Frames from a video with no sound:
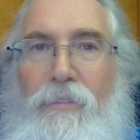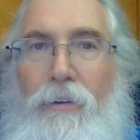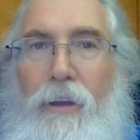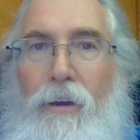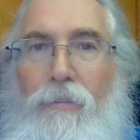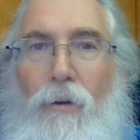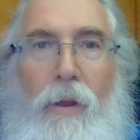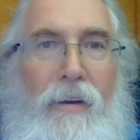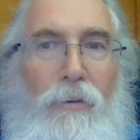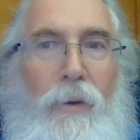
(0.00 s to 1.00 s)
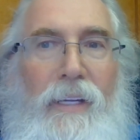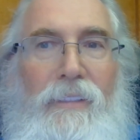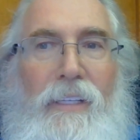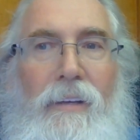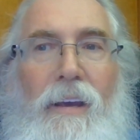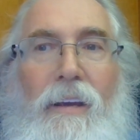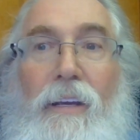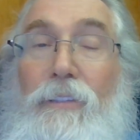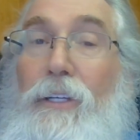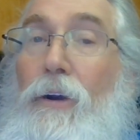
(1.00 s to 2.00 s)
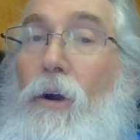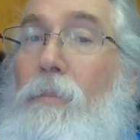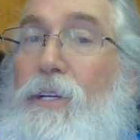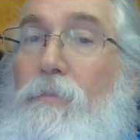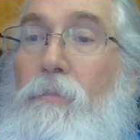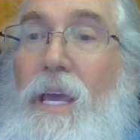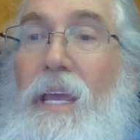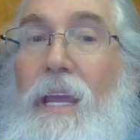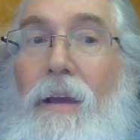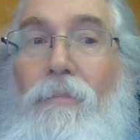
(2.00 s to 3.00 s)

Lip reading: for you for whatever reason, consider option B,